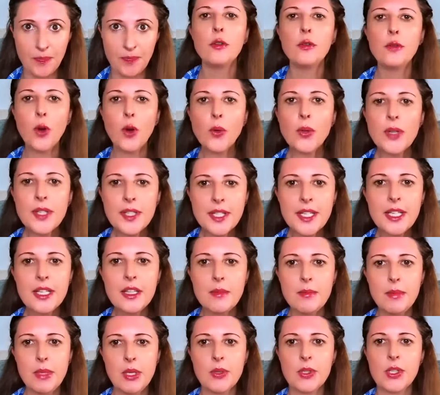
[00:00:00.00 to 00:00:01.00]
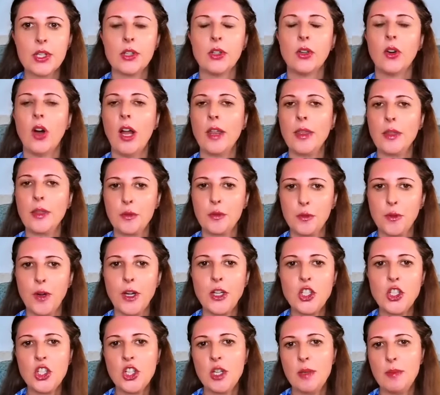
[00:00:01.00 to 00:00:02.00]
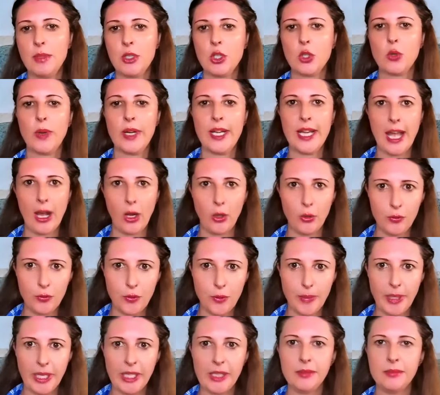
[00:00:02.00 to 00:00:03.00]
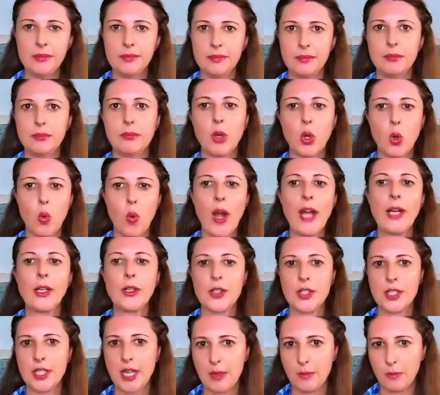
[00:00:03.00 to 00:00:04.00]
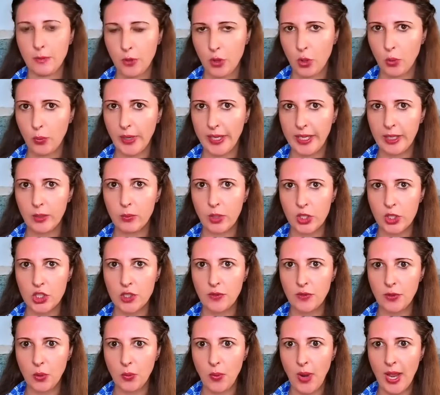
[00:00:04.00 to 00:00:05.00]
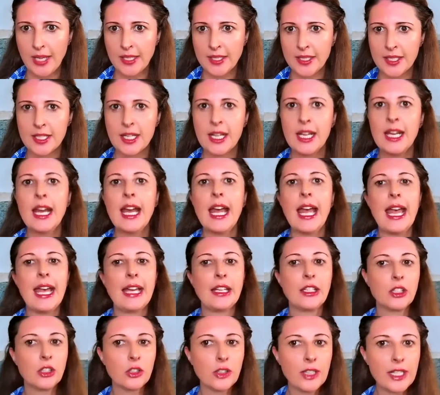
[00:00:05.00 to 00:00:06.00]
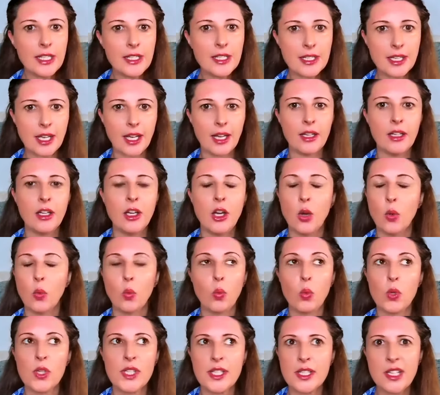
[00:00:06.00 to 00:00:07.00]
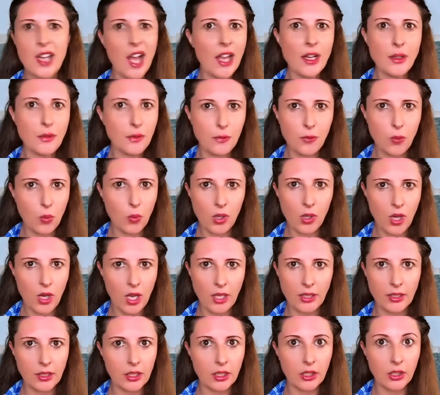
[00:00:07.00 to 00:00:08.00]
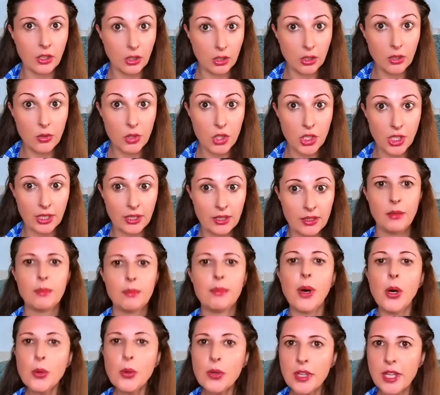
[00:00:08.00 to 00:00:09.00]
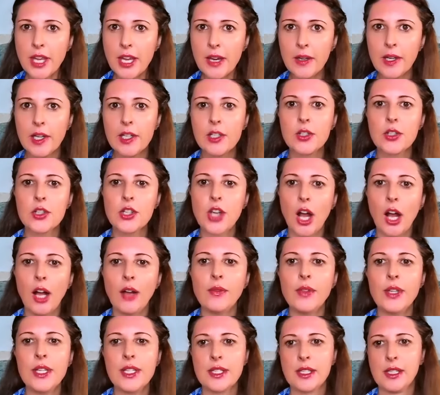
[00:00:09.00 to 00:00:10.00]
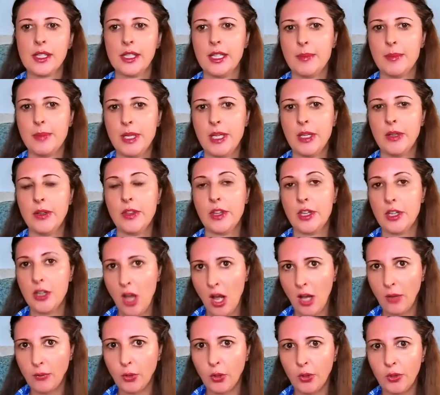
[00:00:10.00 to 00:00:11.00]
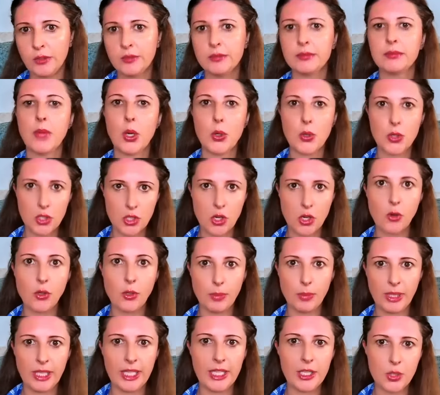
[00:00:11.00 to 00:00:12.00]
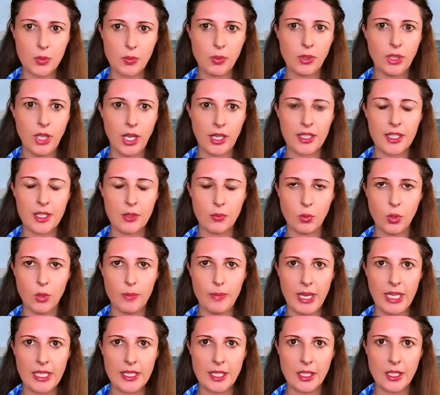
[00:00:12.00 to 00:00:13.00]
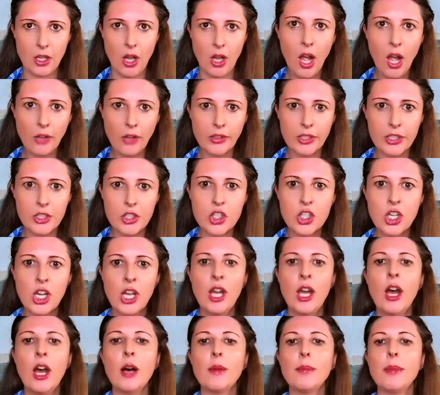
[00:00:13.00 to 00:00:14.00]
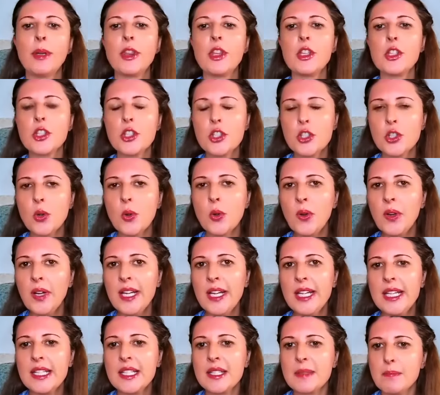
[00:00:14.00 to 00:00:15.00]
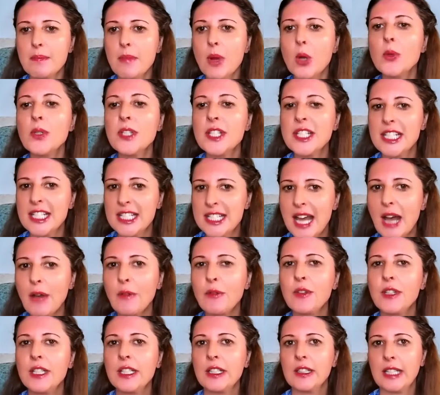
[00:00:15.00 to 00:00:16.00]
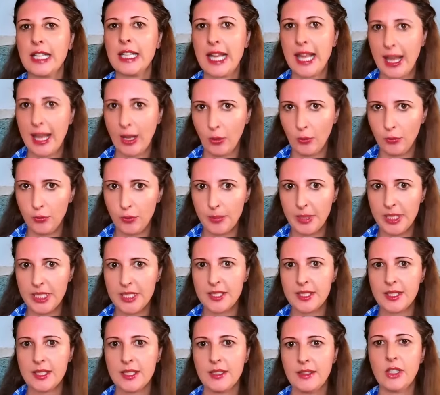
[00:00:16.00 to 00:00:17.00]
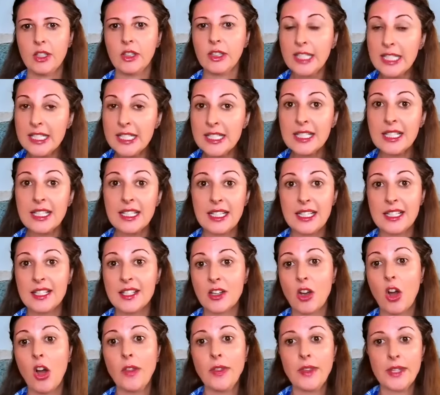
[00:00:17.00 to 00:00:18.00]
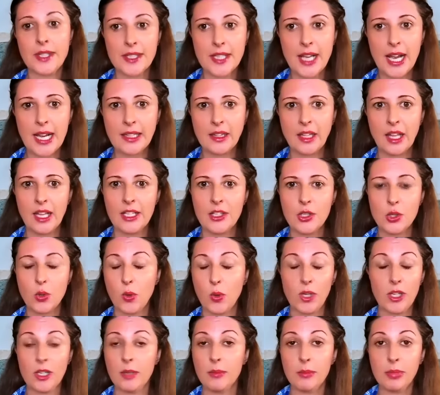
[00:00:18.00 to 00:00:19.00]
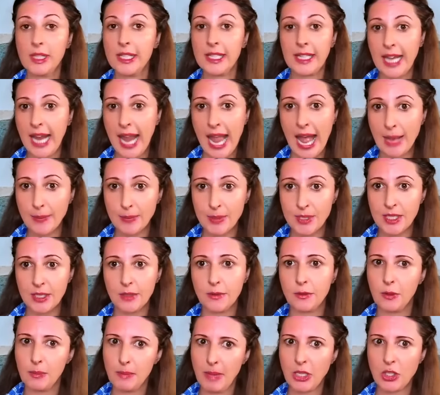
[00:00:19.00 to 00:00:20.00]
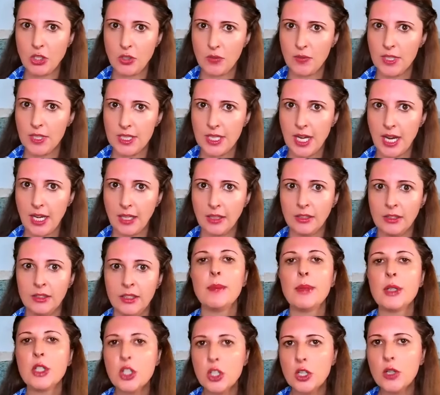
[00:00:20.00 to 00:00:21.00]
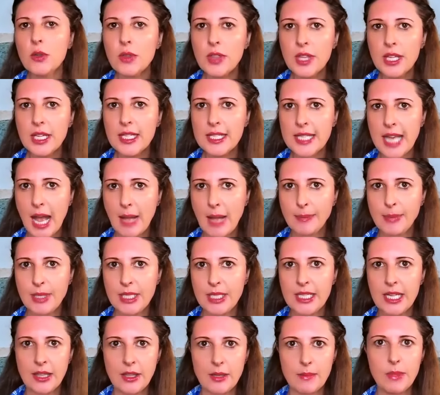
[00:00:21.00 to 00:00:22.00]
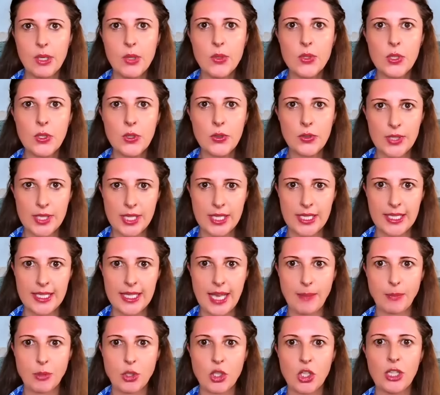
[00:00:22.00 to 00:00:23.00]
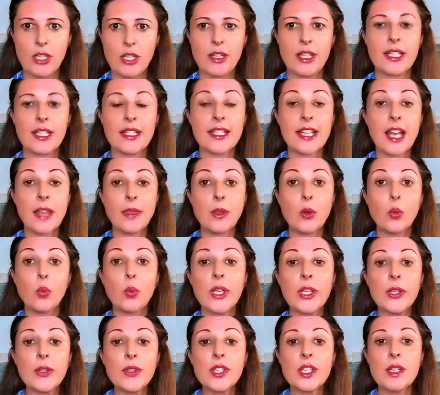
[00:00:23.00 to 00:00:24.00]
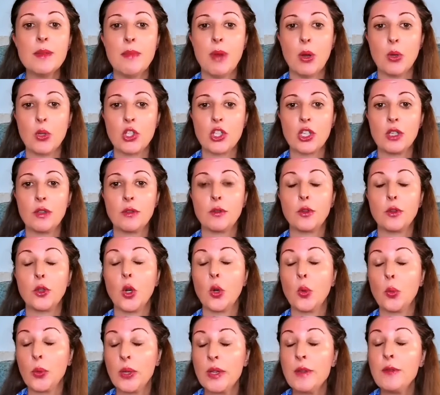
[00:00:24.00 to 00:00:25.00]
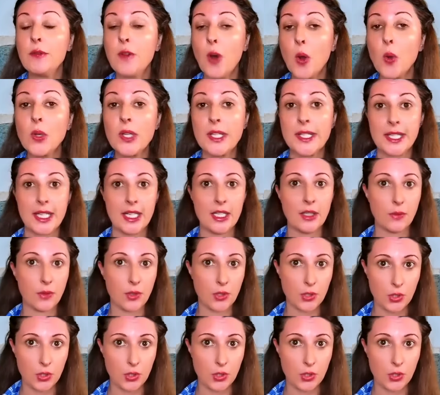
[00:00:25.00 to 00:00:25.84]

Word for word: Focusing the musical on the friendship between Elphaba, Maguire's name for the Wicked Witch of the West, and Glinda, was not a foregone conclusion. Both characters obviously appear in the novel, most notably as reluctant roommates in college, but the story is most definitely Elphaba's. Glinda is on the sidelines or completely absent for much of the tale, but two things happened at the musical's inception that set the wheels in motion for a refocusing of the